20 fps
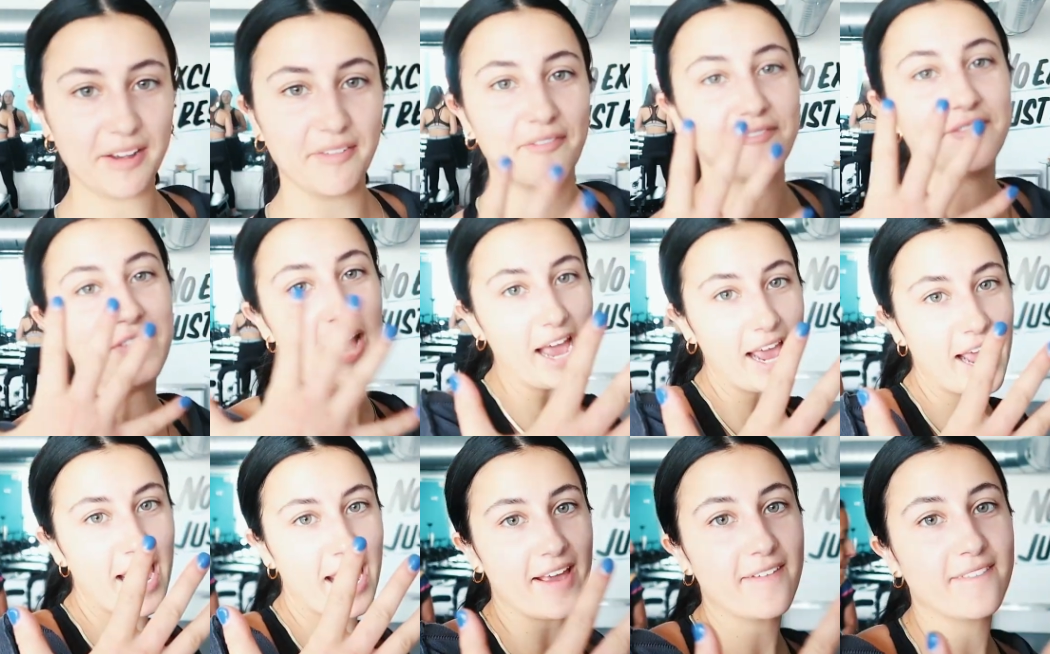Day. You're
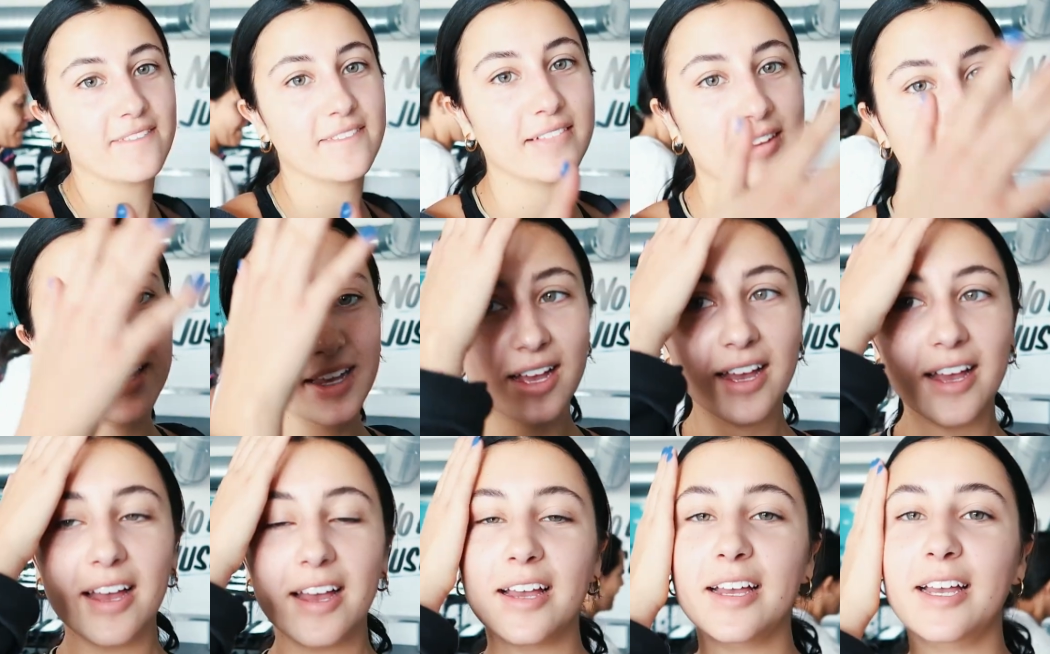glowing right now in
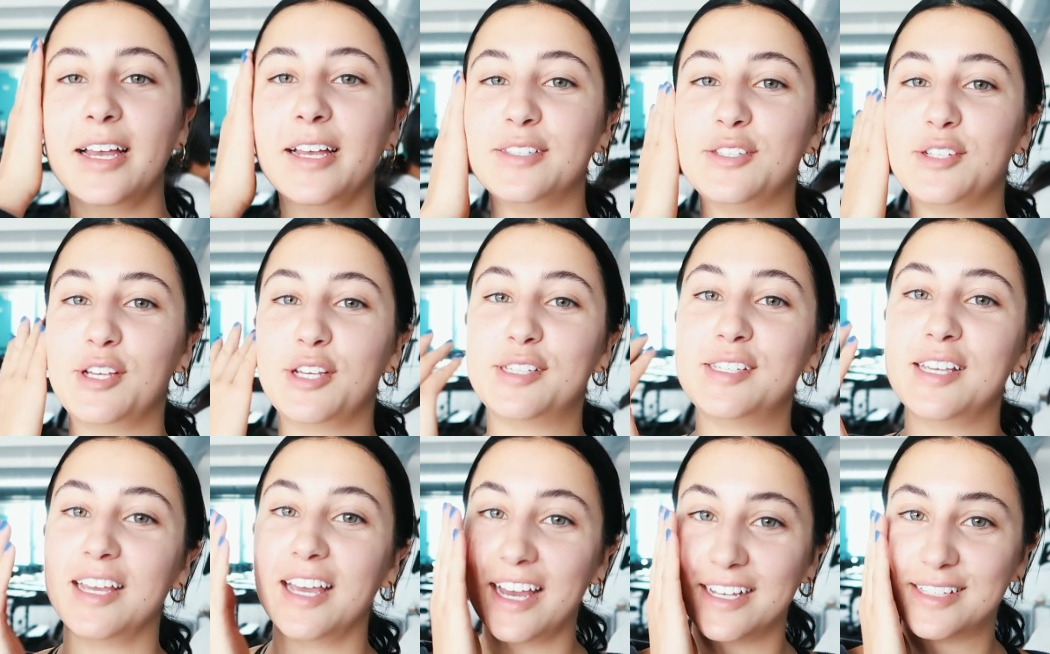this lighting.
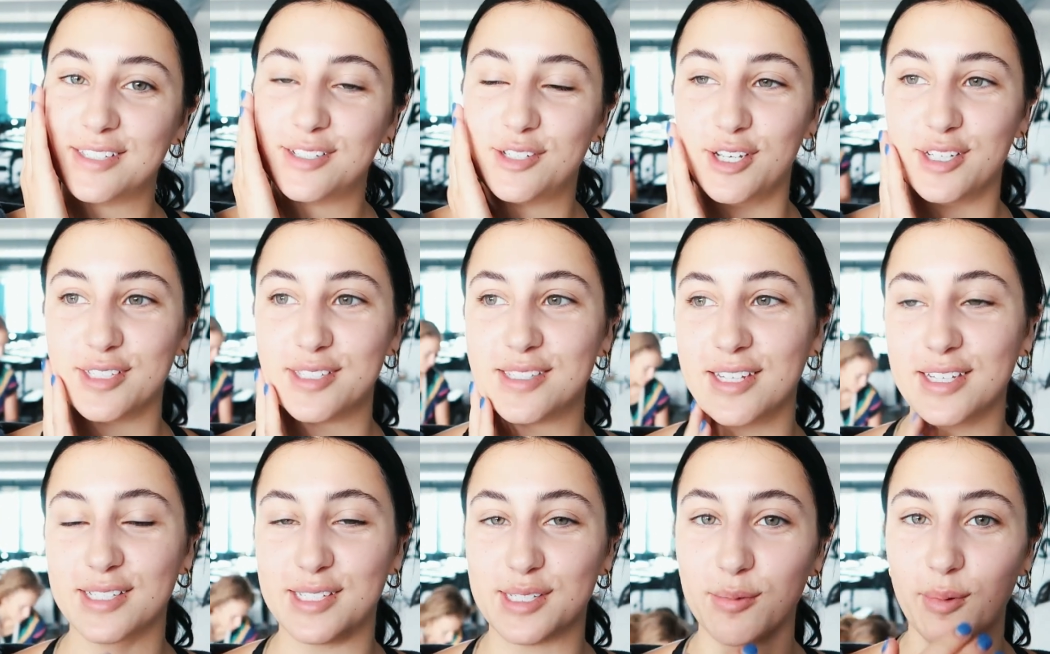It's just your
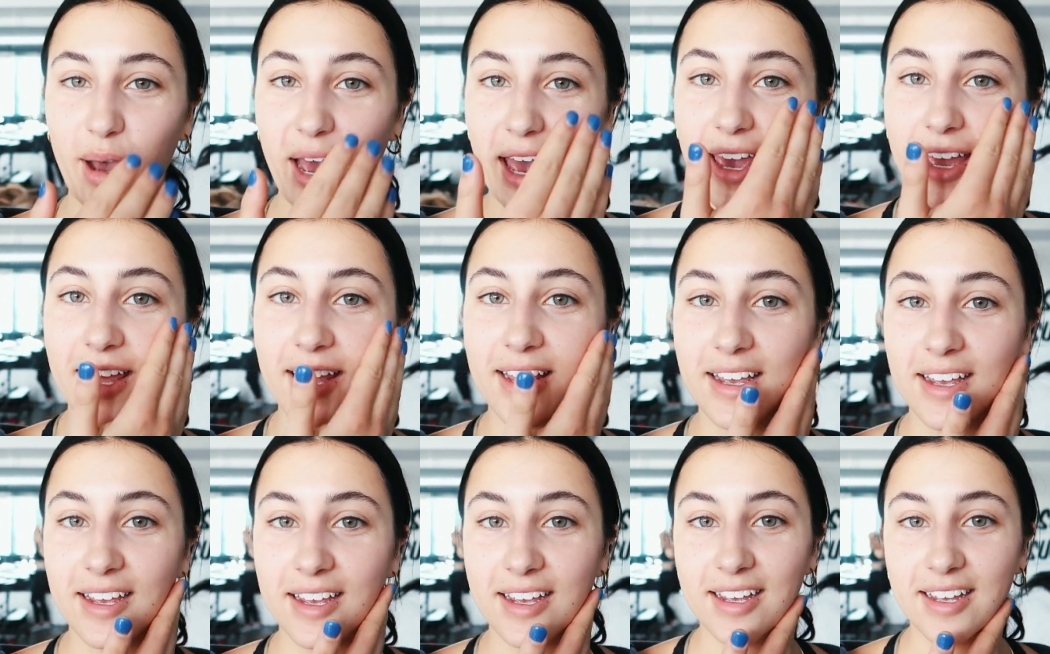eyes look so
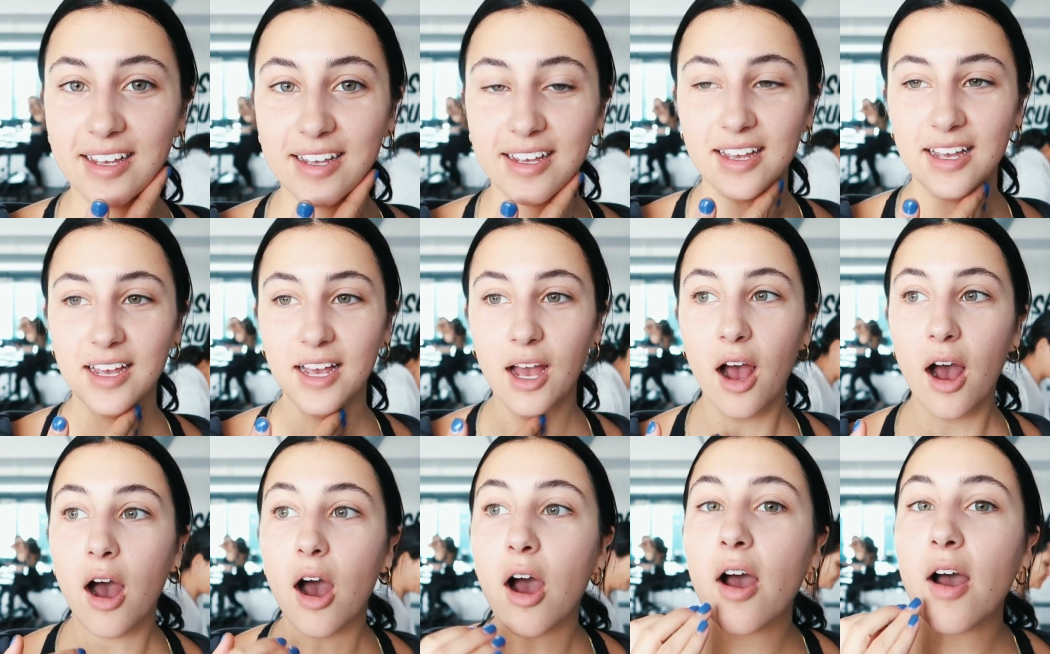pretty. I was
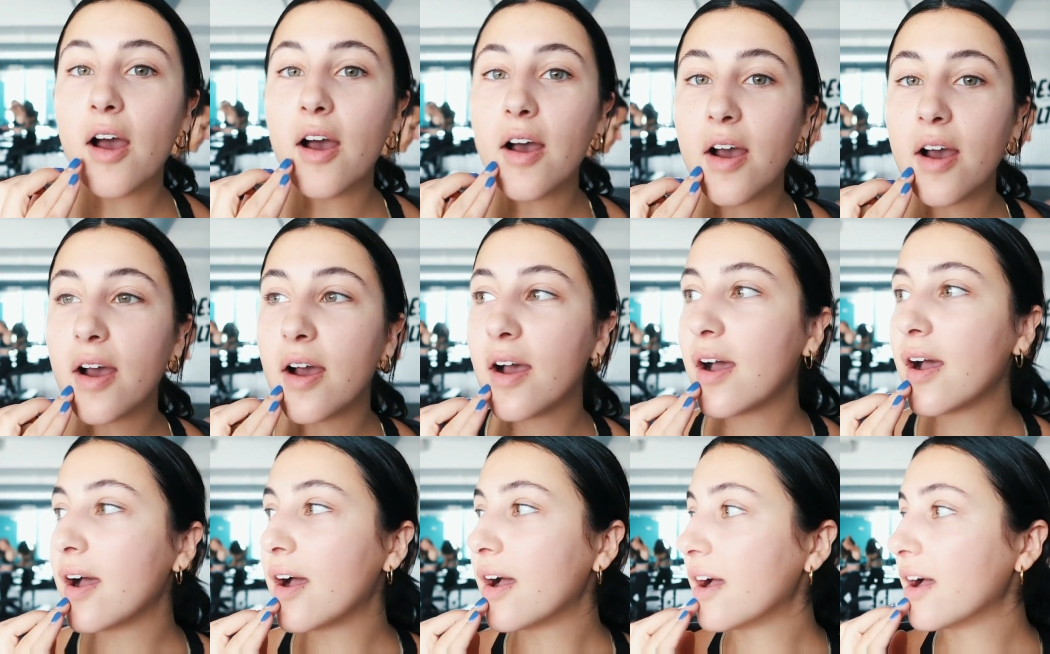talking with someone about
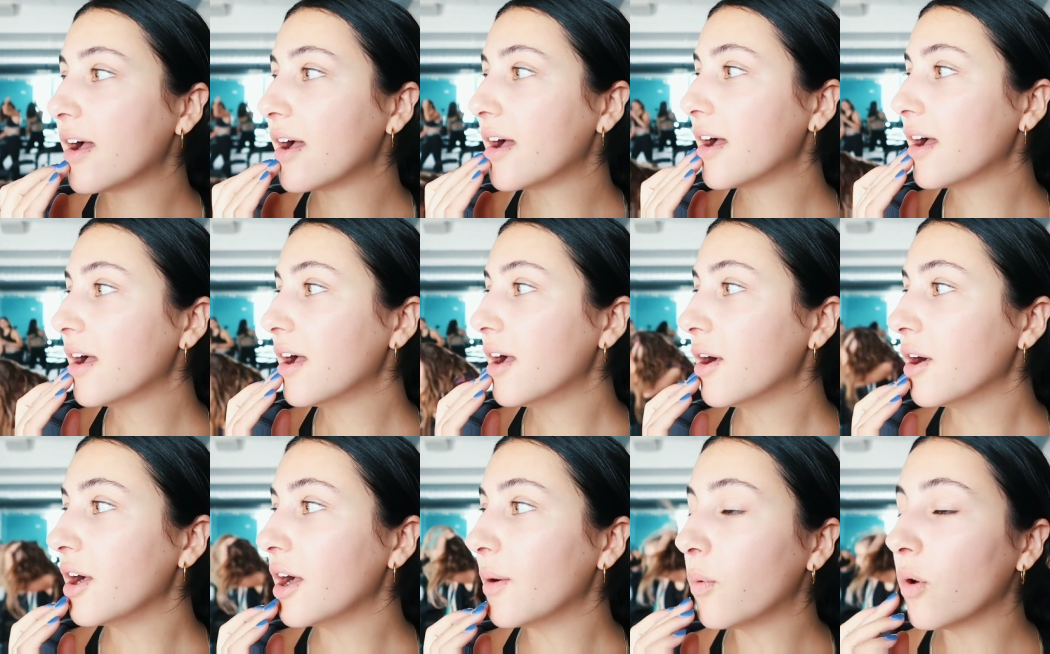your eyes the other
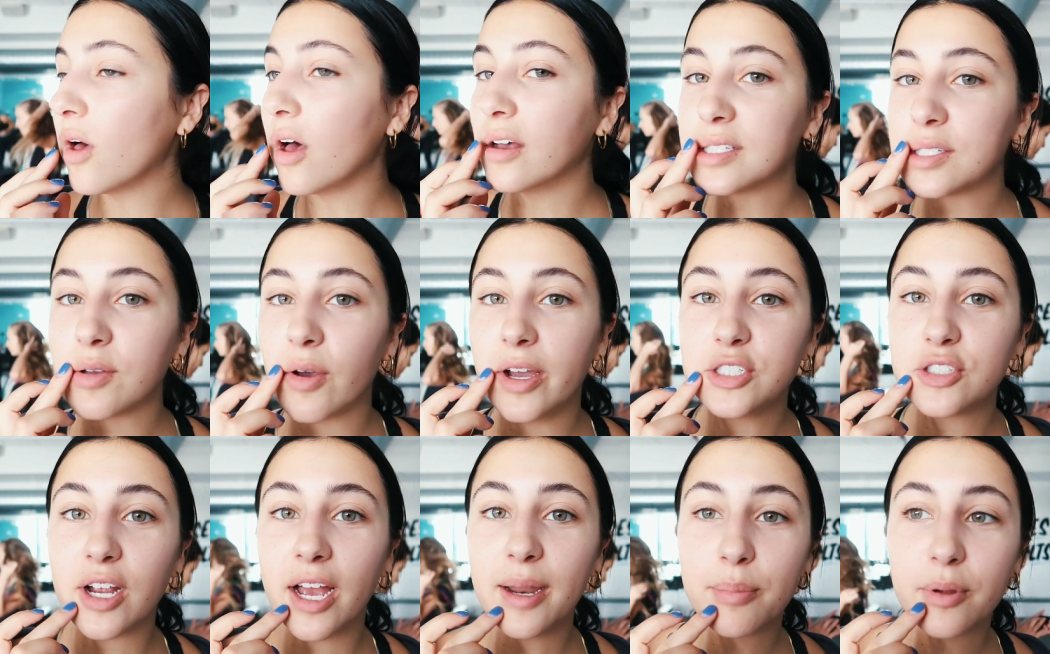day. Well, also how we
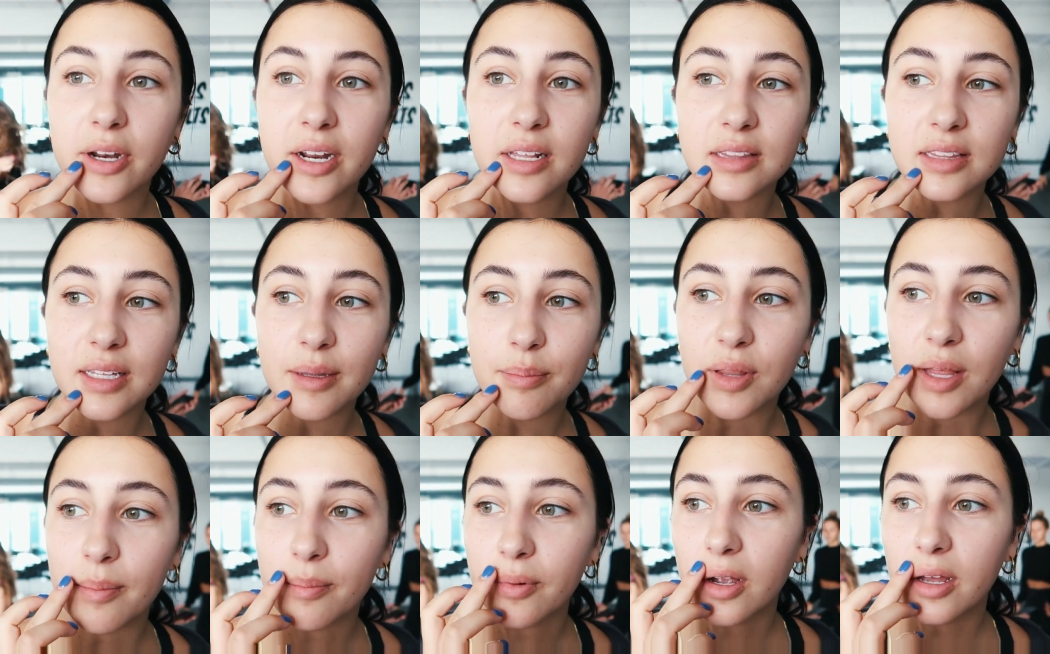I tried putting lip
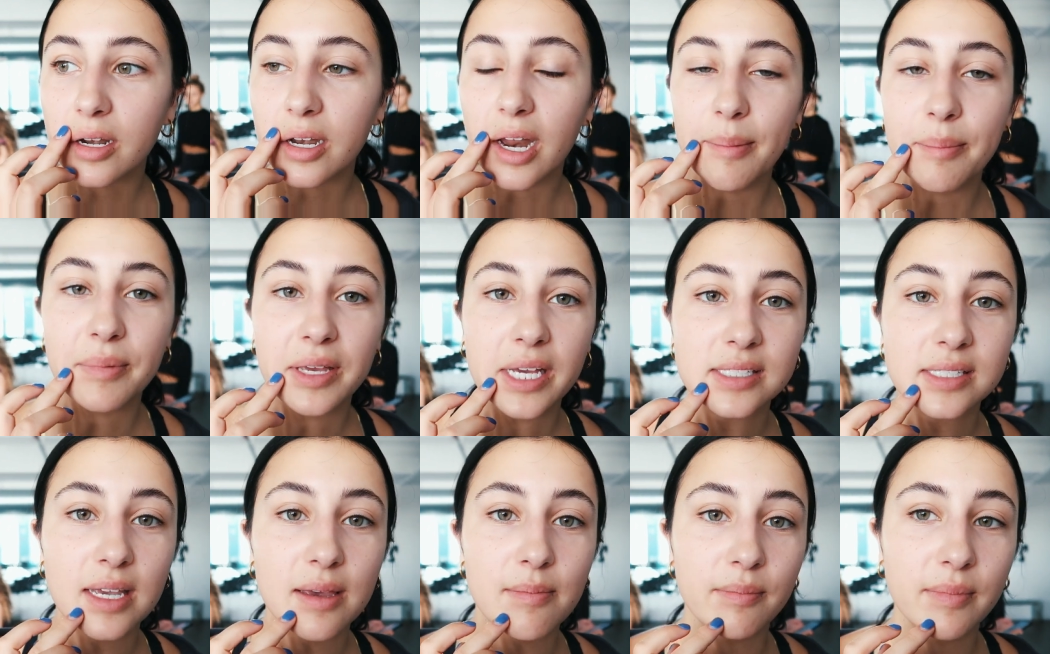plumper on, and I
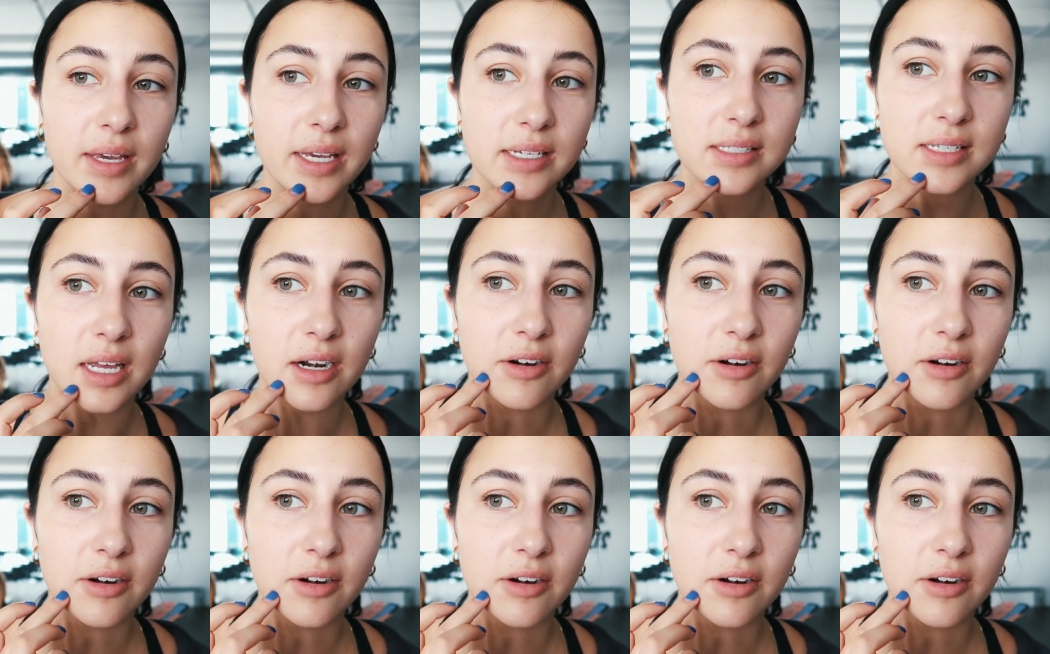guess I missed.